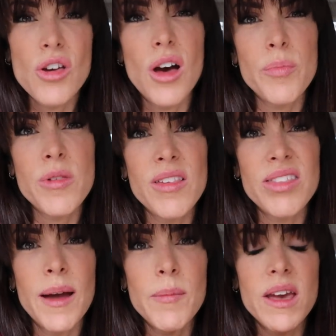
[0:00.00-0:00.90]
shops
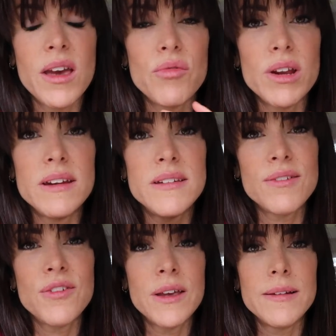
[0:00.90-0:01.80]
that make it really
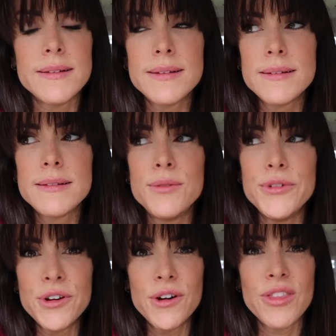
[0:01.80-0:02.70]
difficult to
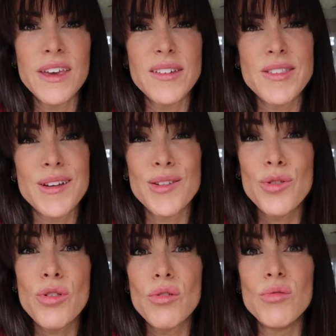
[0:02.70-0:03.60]
return things, I
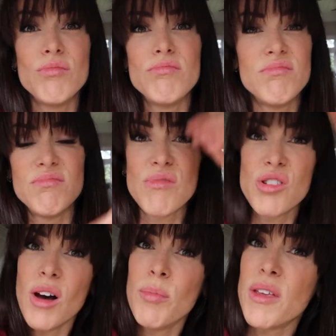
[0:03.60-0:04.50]
just don't
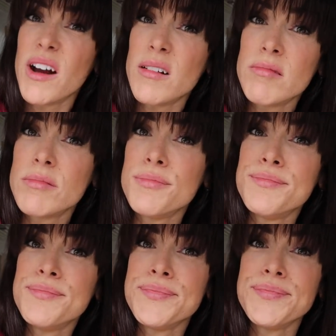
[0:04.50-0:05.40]
shop there.
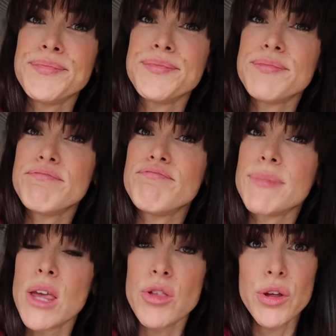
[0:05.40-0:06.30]

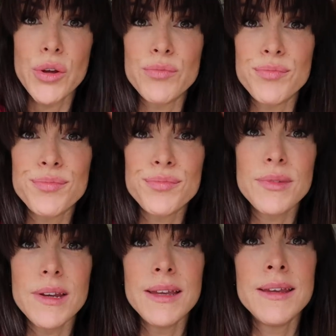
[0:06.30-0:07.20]
So
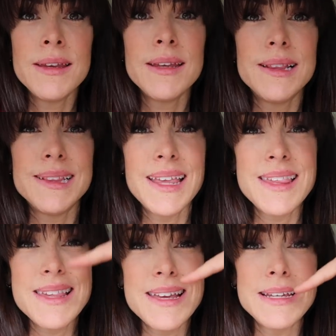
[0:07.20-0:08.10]

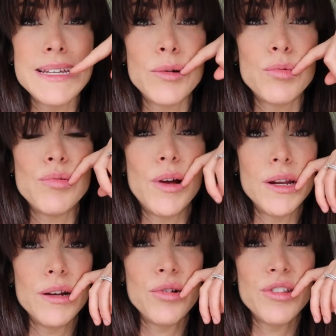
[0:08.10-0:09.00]
let's see
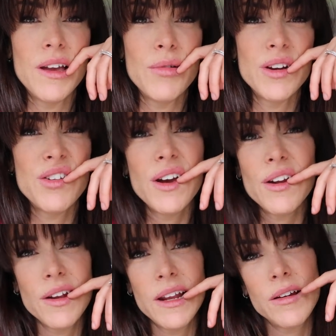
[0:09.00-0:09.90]
what it looks like when I try it
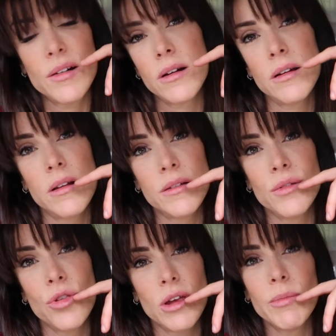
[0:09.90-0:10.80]
on later. I'll
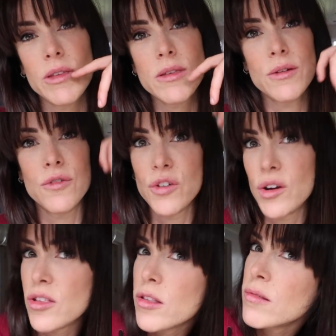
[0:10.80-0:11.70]
do gym and stuff
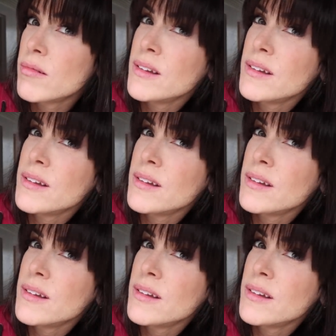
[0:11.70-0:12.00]
first.